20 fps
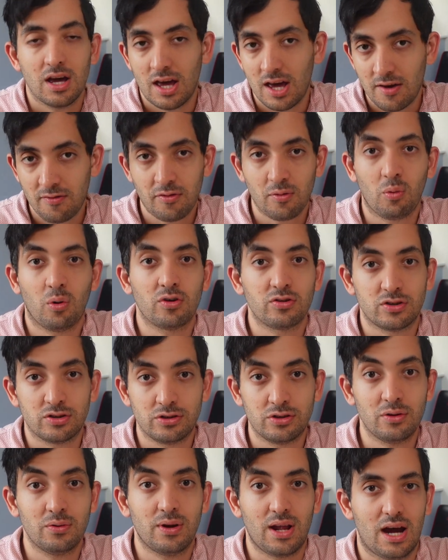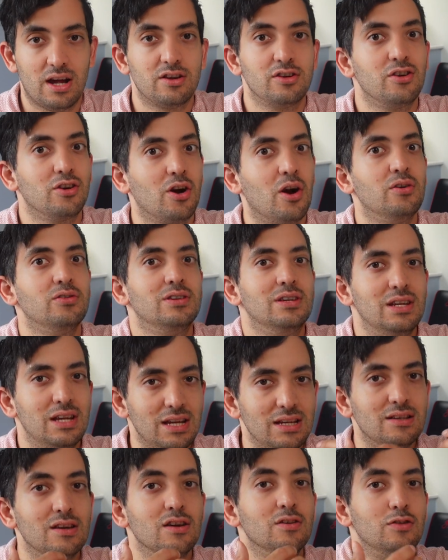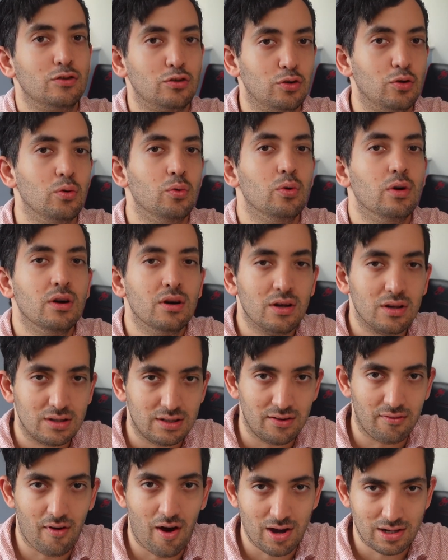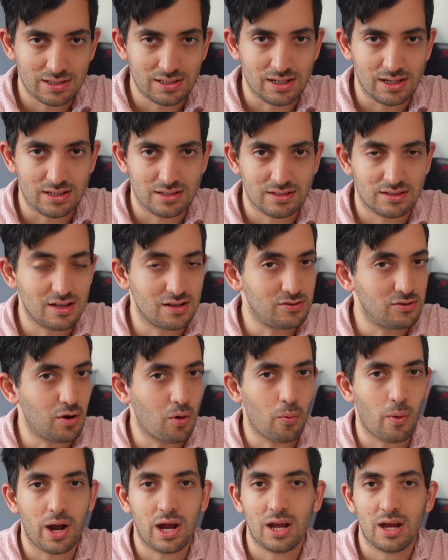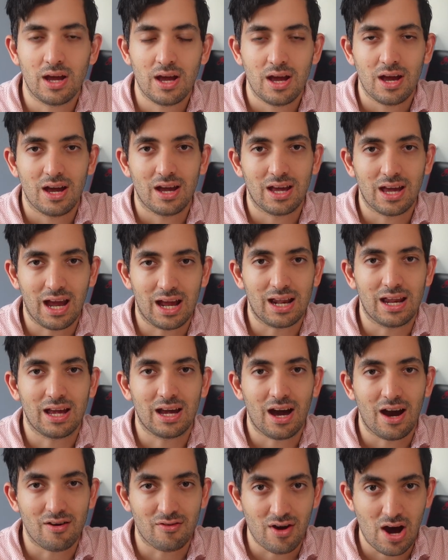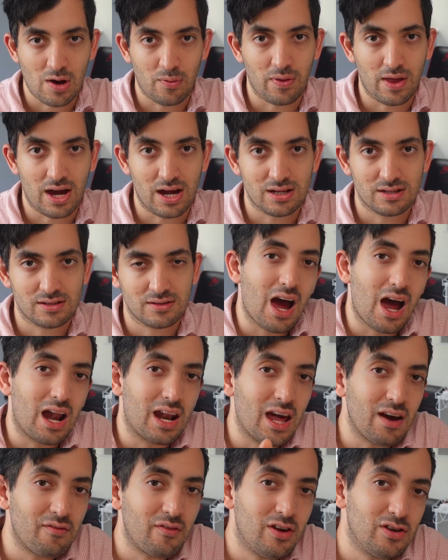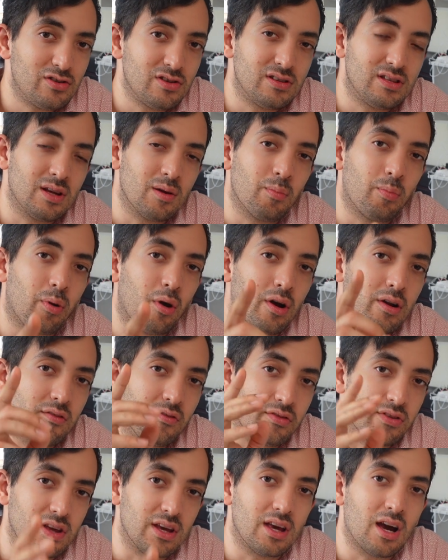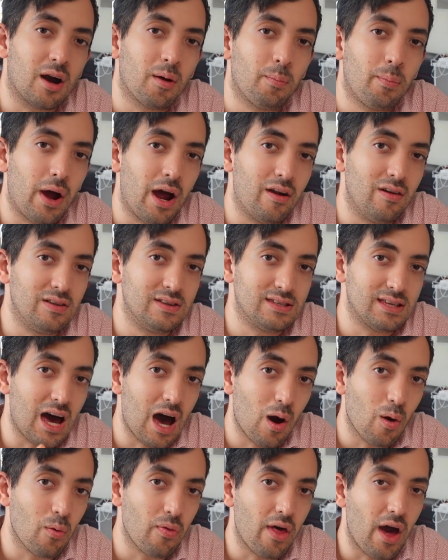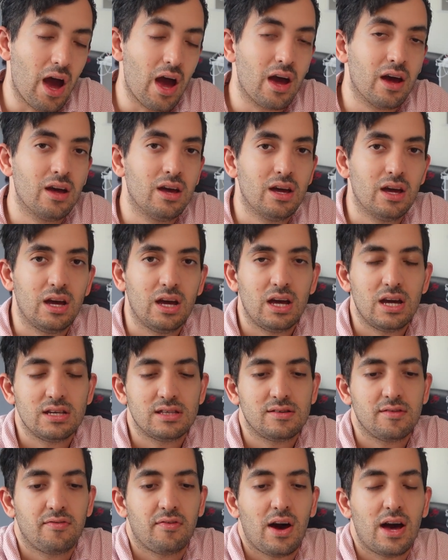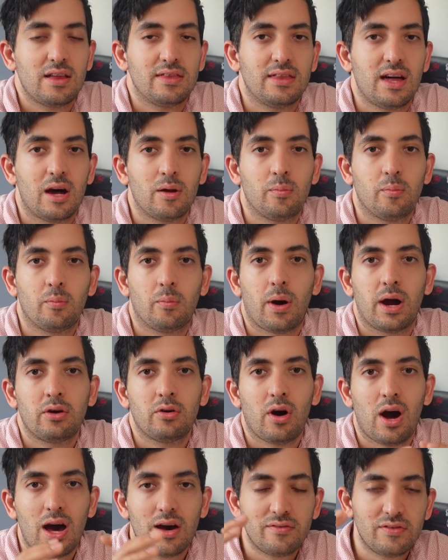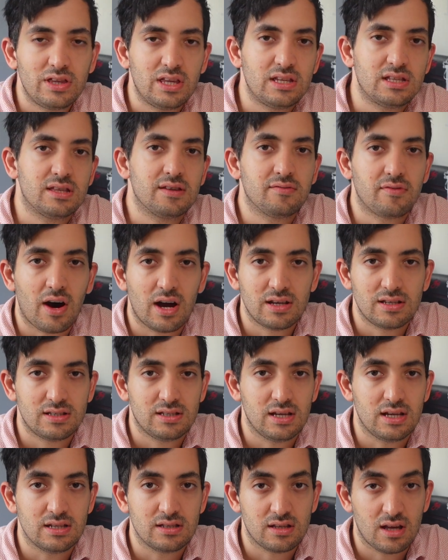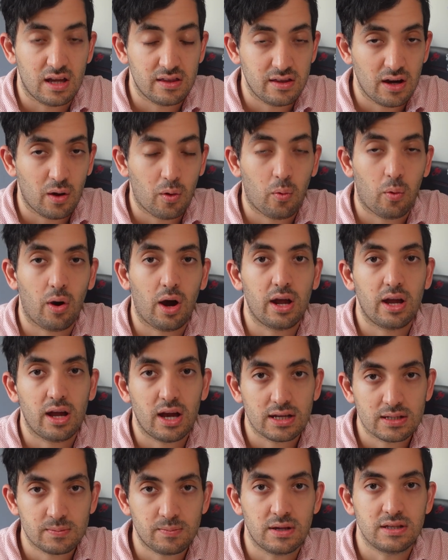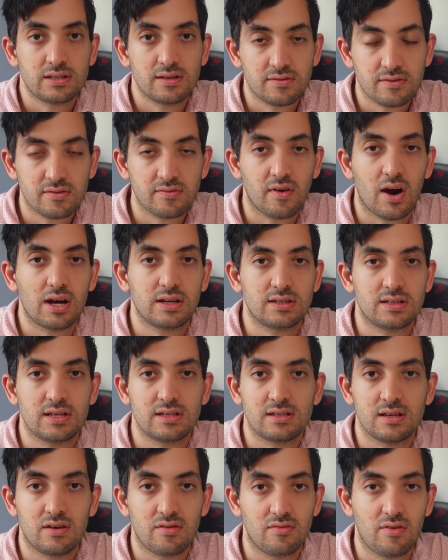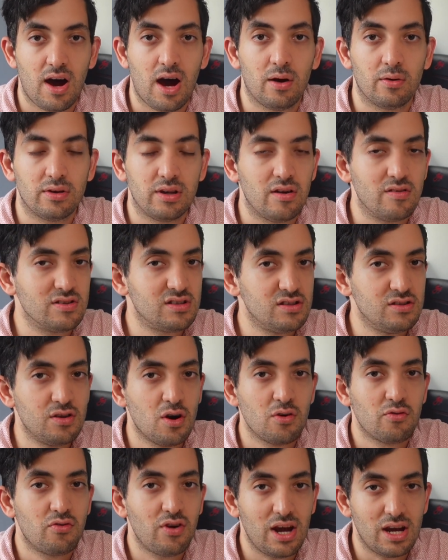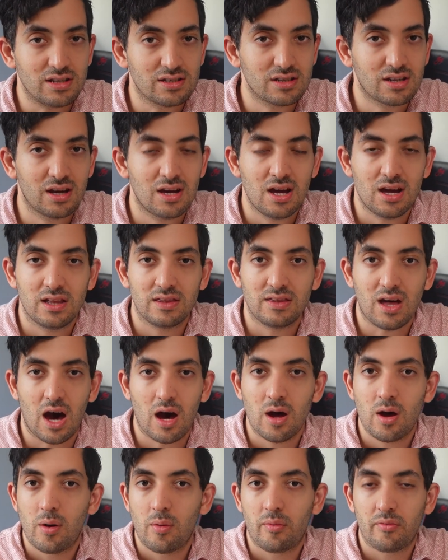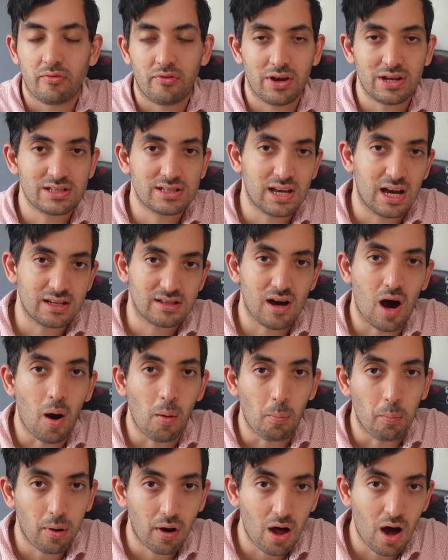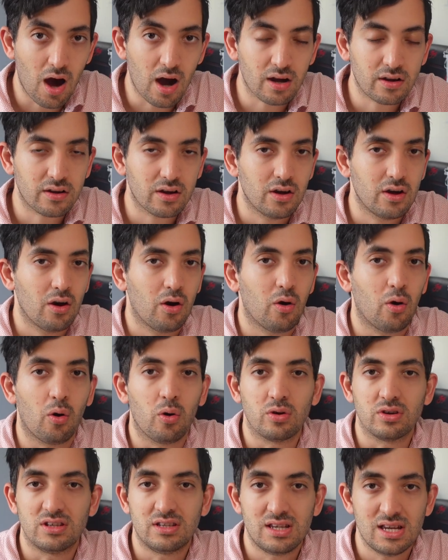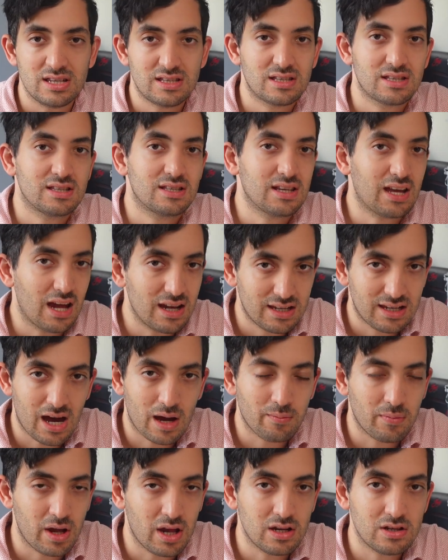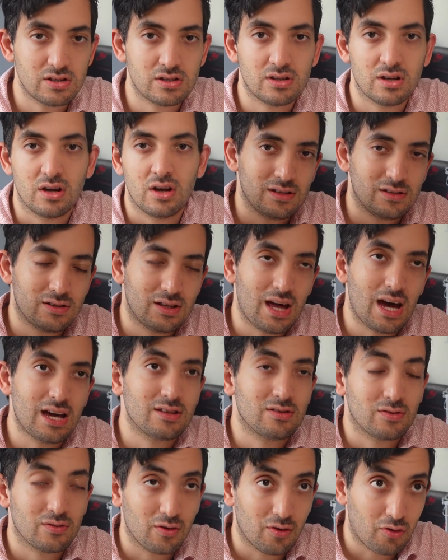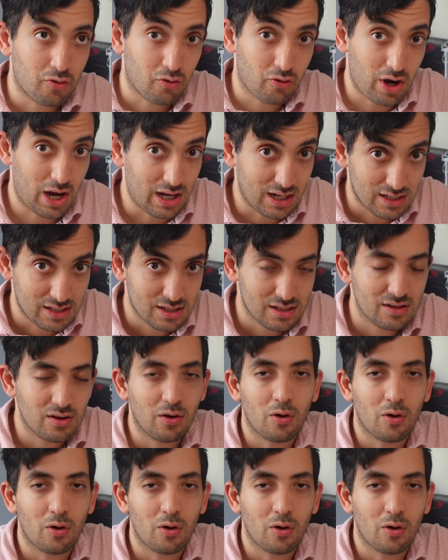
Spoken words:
If you want to do that, you're going to need two devices. There's no way getting around that. Another interesting point for the young parents out there is the fact that by not having these devices, and they're quite expensive devices around, there is no risk that things get unplugged or discs get damaged. So that's great.